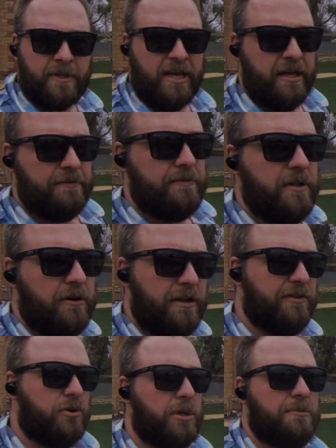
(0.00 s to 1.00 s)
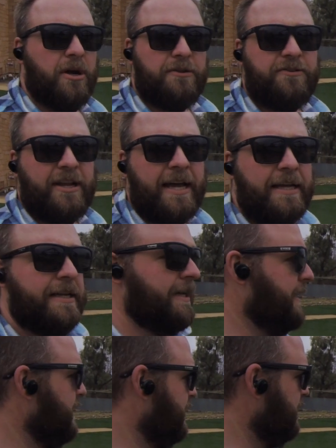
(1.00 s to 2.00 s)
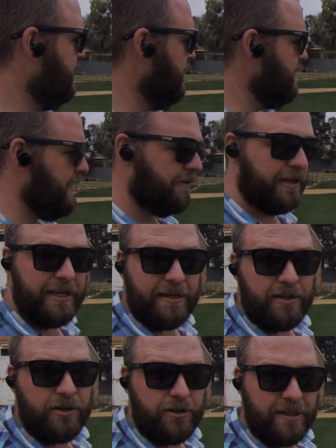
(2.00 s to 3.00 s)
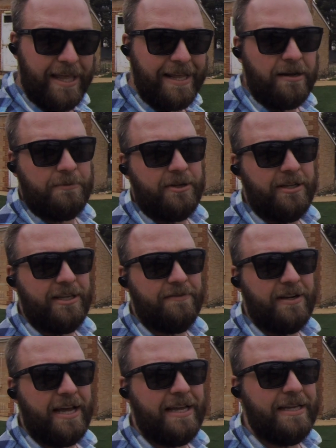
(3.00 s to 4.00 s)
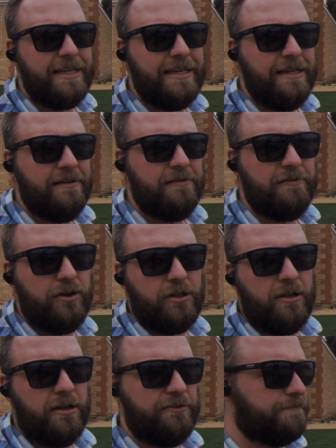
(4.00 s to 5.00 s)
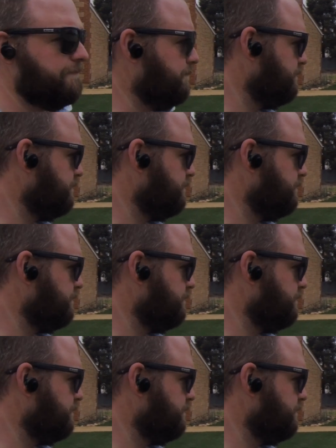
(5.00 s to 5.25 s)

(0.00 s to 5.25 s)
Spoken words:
Yeah, I'll give it a quick mow today, then I'm going to give it a fertiliser,